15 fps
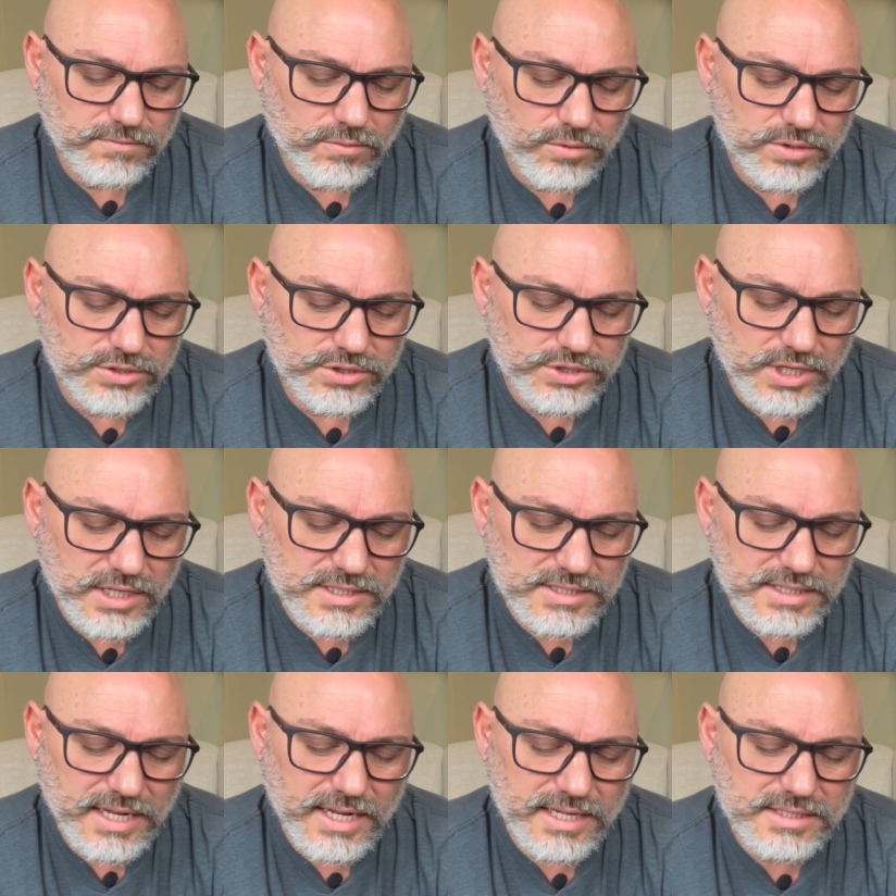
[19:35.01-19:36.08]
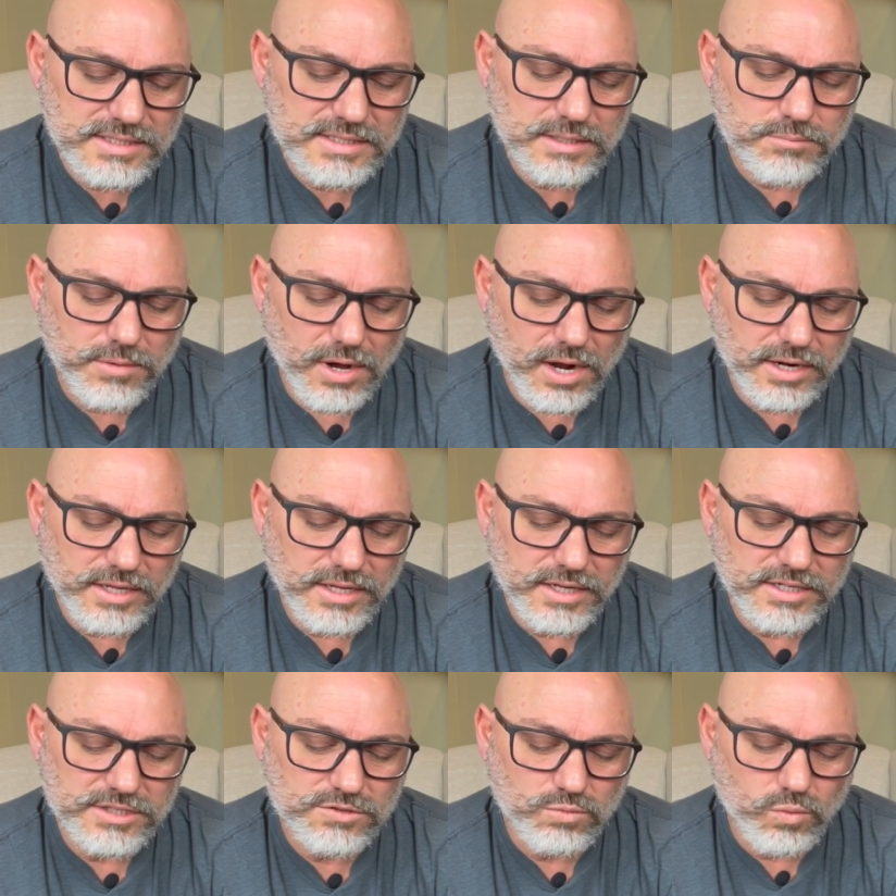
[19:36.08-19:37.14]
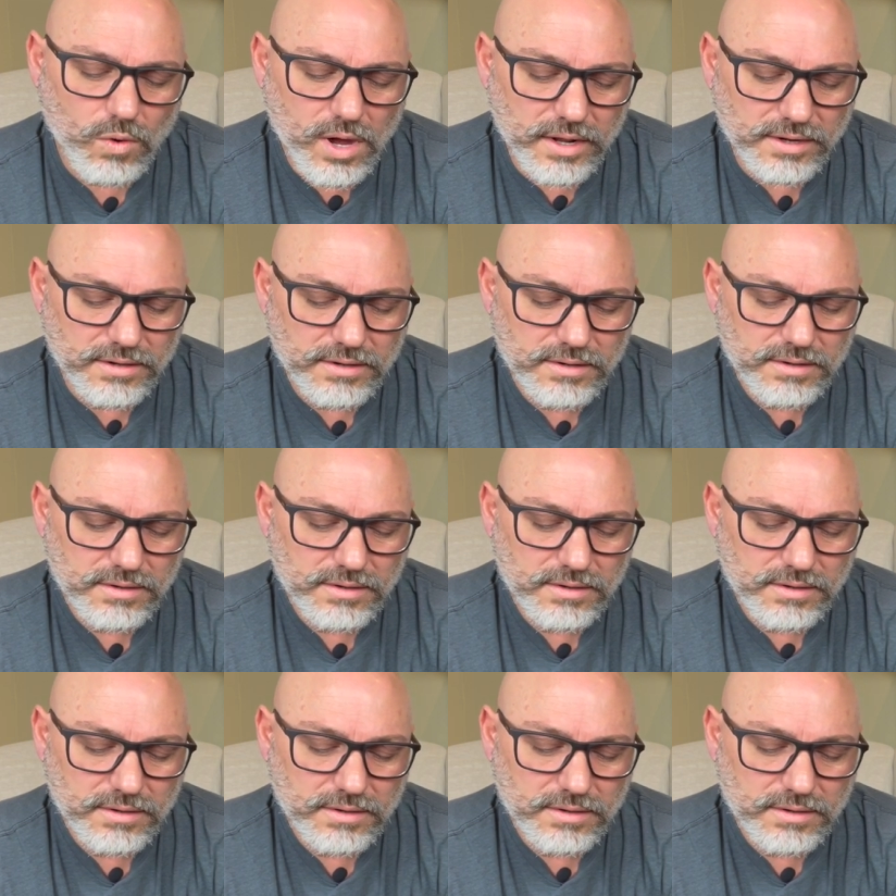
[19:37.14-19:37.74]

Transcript: "For just as the body is one